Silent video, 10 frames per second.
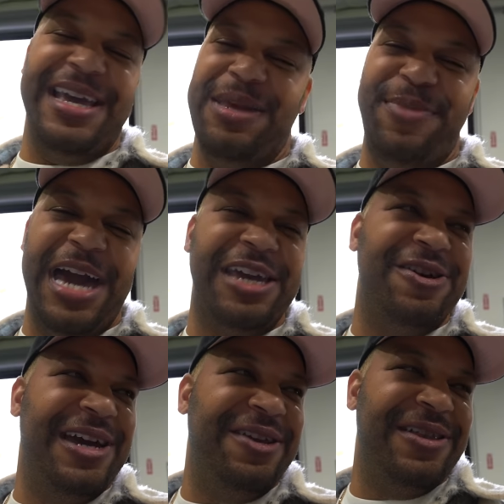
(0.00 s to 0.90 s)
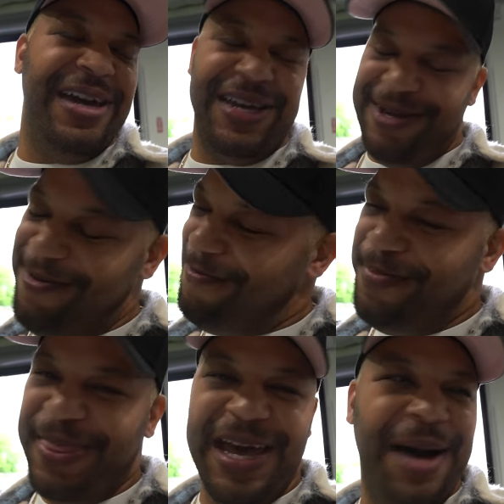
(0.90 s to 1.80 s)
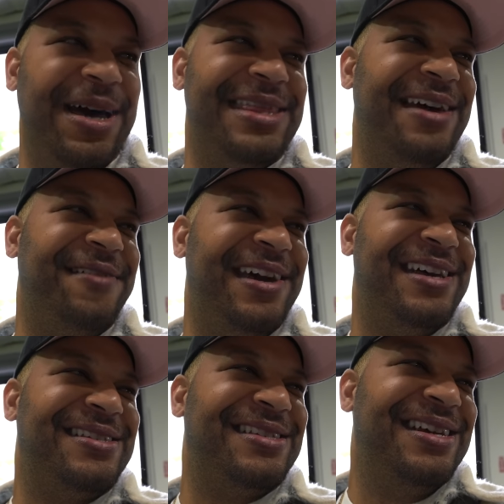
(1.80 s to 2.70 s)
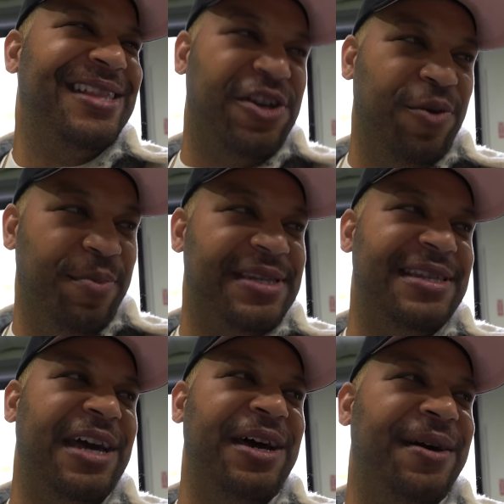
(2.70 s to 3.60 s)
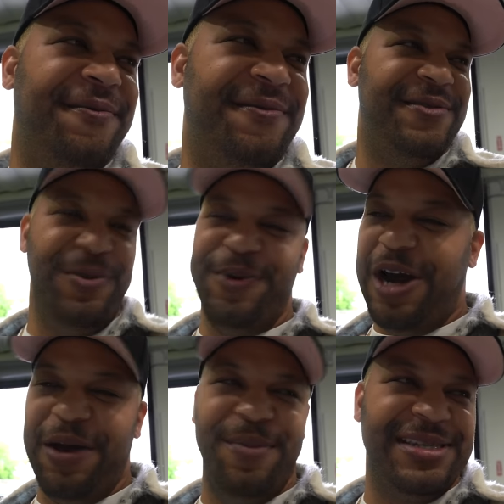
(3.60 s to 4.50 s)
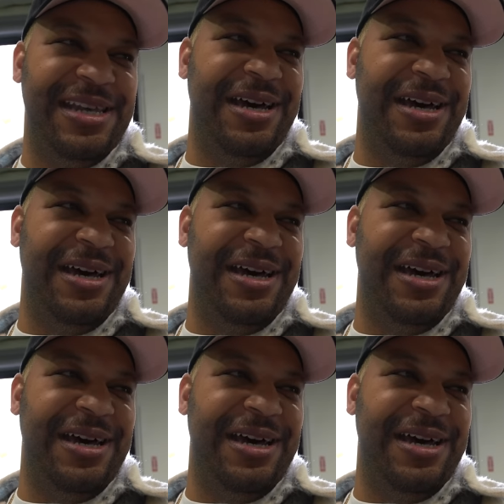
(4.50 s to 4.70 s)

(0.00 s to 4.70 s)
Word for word: in the back of your head, you're like, I'm not that fast. Like, you're missing that umph. Supercar, you're missing that